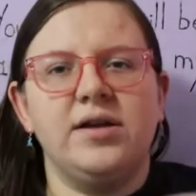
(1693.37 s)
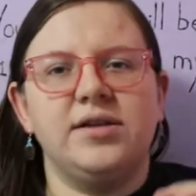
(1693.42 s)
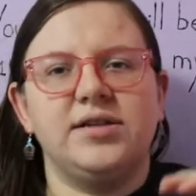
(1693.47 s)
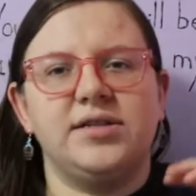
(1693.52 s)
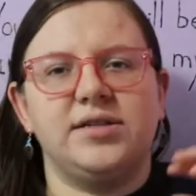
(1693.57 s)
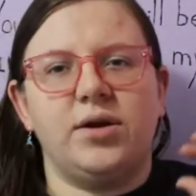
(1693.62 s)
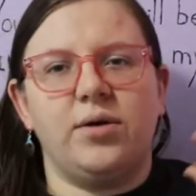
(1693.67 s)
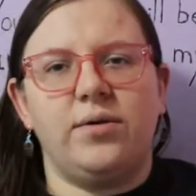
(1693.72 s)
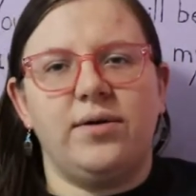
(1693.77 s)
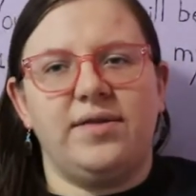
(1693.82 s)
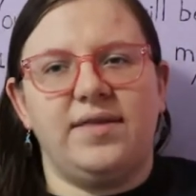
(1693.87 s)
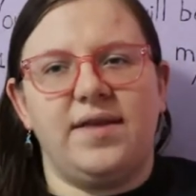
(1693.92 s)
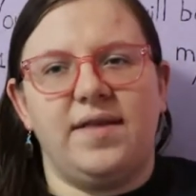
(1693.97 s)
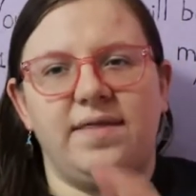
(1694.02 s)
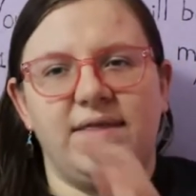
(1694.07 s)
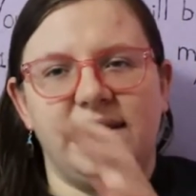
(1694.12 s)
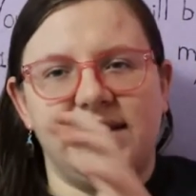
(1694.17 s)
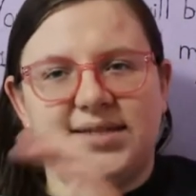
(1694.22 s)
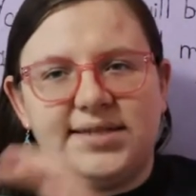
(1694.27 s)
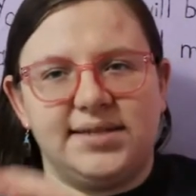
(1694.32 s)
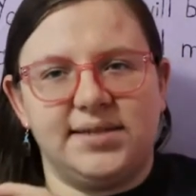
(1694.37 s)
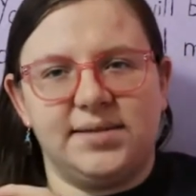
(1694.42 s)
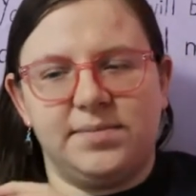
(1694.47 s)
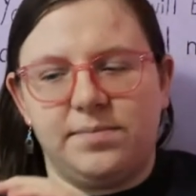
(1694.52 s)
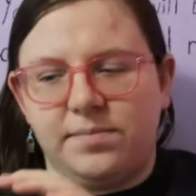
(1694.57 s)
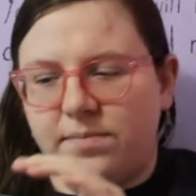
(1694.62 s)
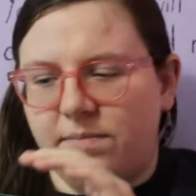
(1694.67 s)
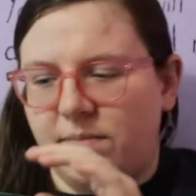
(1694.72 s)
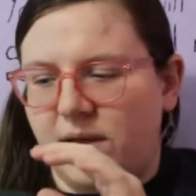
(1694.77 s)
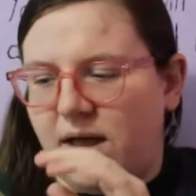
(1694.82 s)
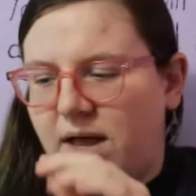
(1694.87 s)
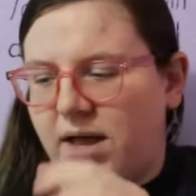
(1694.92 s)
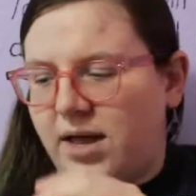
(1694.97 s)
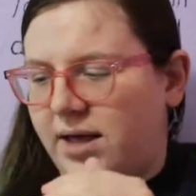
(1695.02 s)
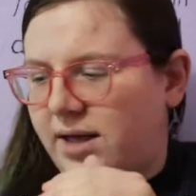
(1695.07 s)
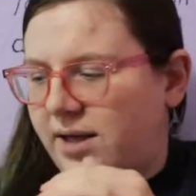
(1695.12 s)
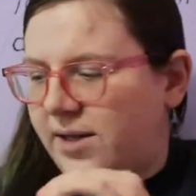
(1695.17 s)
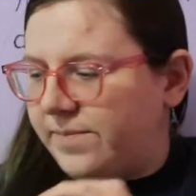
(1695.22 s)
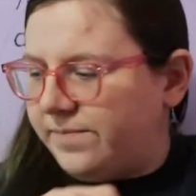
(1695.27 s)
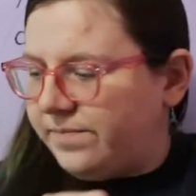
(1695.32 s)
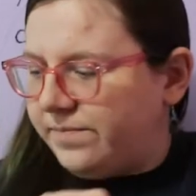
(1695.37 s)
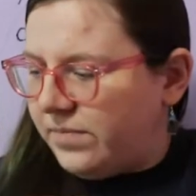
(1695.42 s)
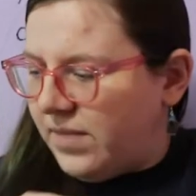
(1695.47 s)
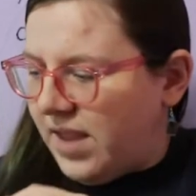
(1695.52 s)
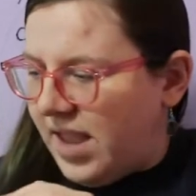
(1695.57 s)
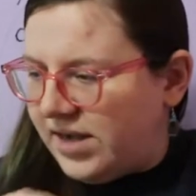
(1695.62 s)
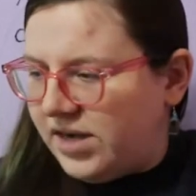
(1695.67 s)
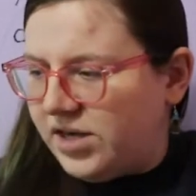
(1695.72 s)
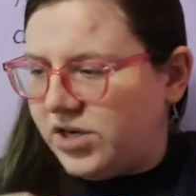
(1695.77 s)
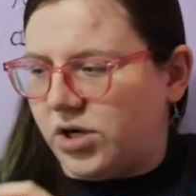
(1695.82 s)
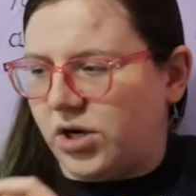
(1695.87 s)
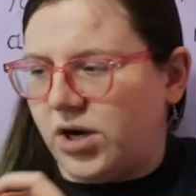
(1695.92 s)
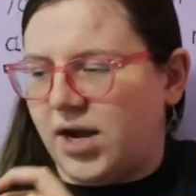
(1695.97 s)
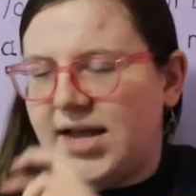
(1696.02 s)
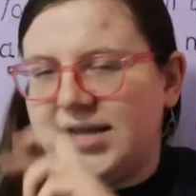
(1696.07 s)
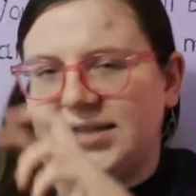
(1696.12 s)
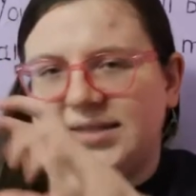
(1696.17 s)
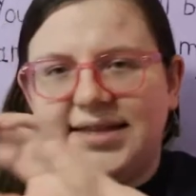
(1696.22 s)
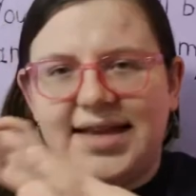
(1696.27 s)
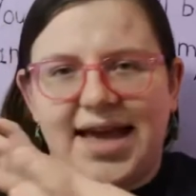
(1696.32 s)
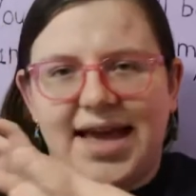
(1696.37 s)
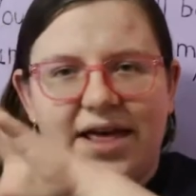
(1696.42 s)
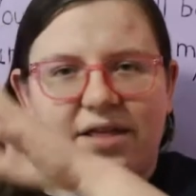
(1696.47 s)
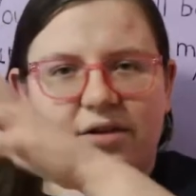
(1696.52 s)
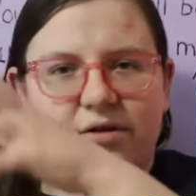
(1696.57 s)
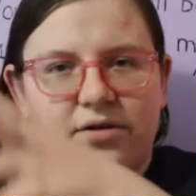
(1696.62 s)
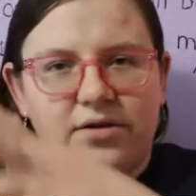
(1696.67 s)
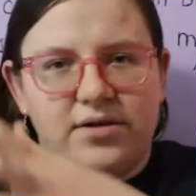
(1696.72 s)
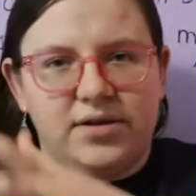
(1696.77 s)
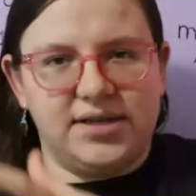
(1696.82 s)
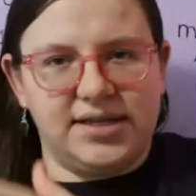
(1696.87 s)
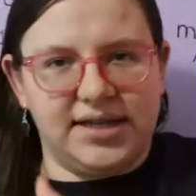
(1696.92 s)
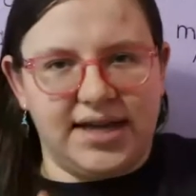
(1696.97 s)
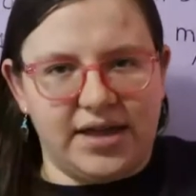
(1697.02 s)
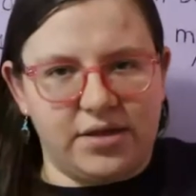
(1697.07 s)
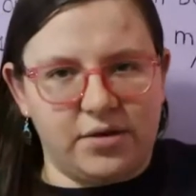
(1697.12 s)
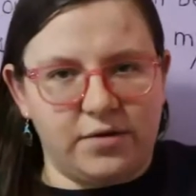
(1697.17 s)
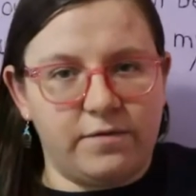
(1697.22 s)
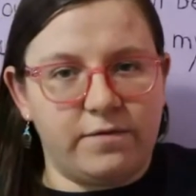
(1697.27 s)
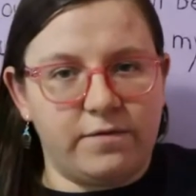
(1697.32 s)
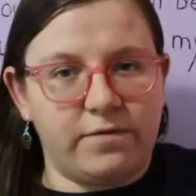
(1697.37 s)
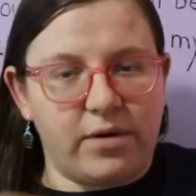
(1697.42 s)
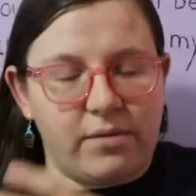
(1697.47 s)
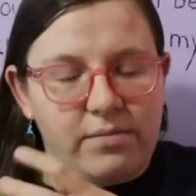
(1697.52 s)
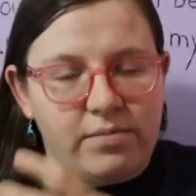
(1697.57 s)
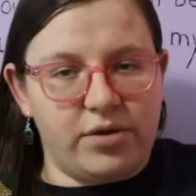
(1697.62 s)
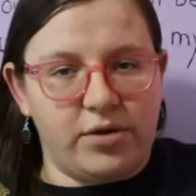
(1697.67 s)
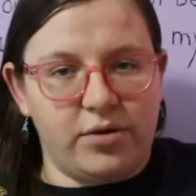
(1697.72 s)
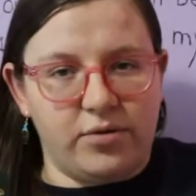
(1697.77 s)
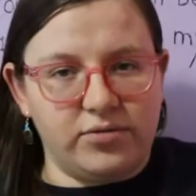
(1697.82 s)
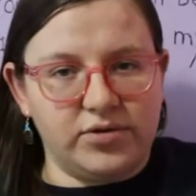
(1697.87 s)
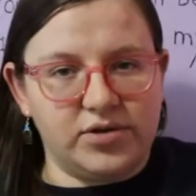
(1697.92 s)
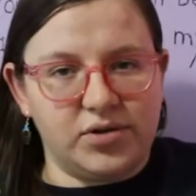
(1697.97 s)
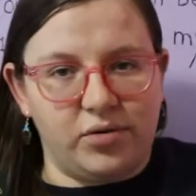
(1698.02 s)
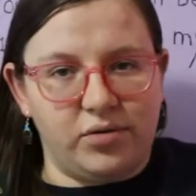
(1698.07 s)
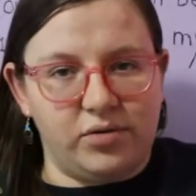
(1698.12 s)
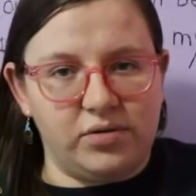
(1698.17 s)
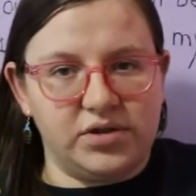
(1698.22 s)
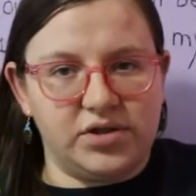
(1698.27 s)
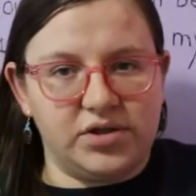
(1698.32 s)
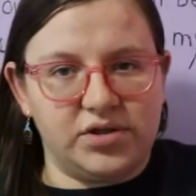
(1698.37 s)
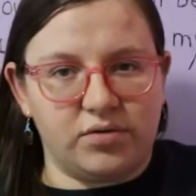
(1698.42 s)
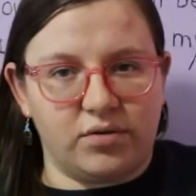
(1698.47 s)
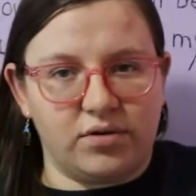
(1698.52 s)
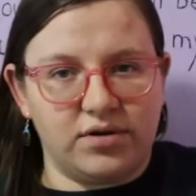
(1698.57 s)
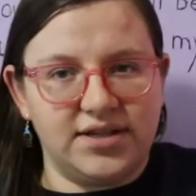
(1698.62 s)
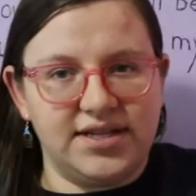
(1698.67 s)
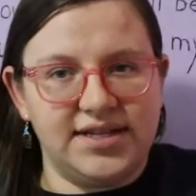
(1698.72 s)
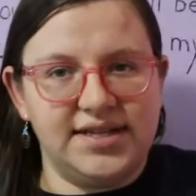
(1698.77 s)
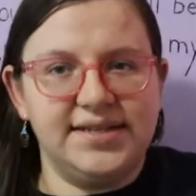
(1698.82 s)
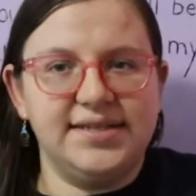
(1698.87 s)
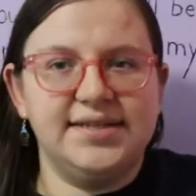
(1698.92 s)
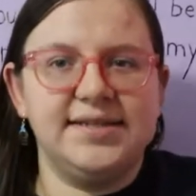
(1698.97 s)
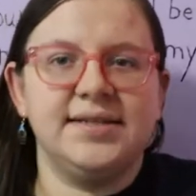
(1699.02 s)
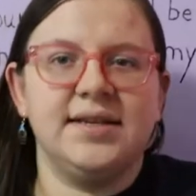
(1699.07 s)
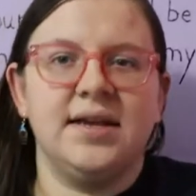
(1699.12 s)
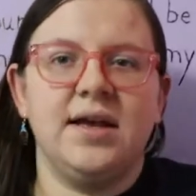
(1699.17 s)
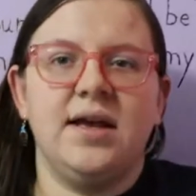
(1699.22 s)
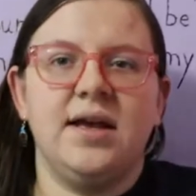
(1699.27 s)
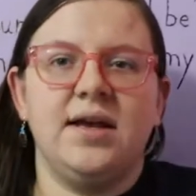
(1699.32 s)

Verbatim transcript: So, and then this uh, editor has gathered together from those old sources.